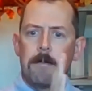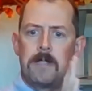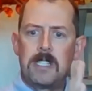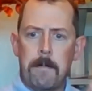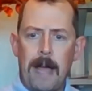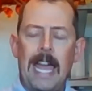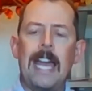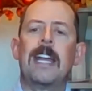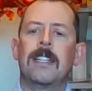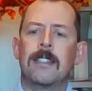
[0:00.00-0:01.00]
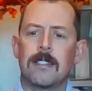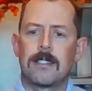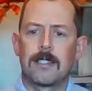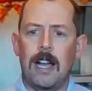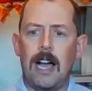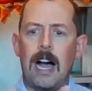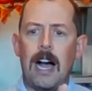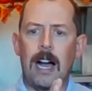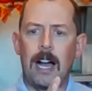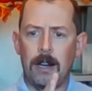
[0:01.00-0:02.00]
depends
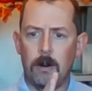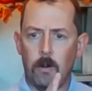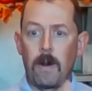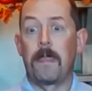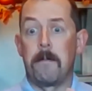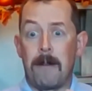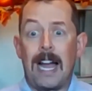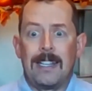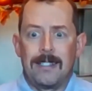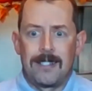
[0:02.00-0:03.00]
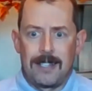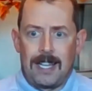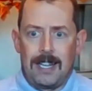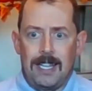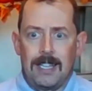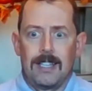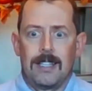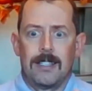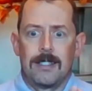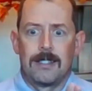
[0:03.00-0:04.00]
on what the mindset
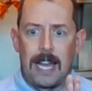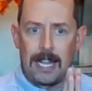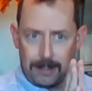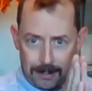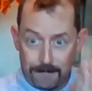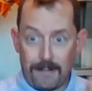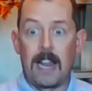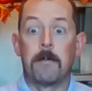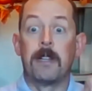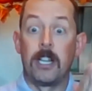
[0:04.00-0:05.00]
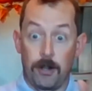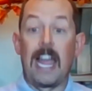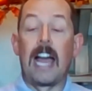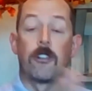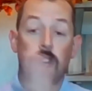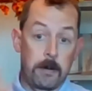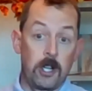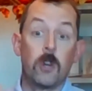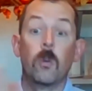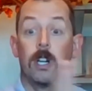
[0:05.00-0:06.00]
is that the family or the
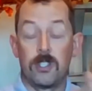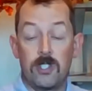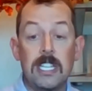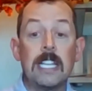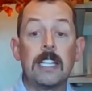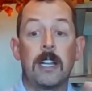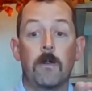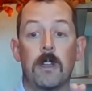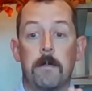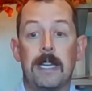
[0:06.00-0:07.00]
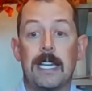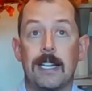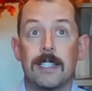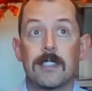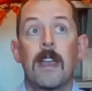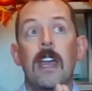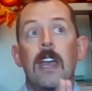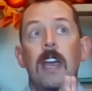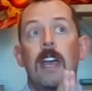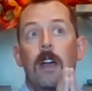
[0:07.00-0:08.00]
entrepreneur is dealing with, because
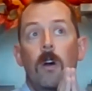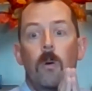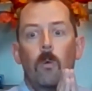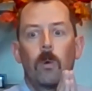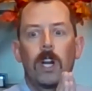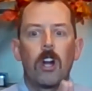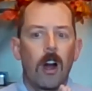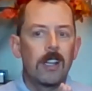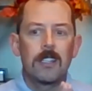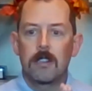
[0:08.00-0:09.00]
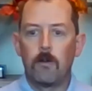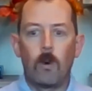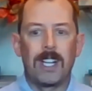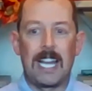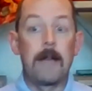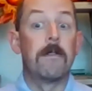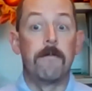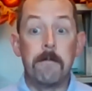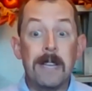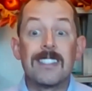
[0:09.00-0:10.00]
regardless of what type
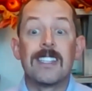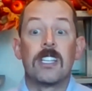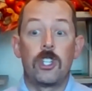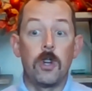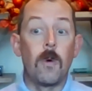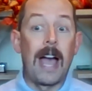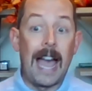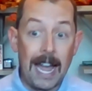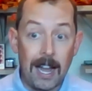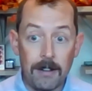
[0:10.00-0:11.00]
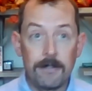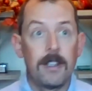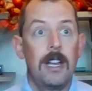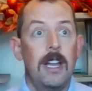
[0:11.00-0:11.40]
of business you have,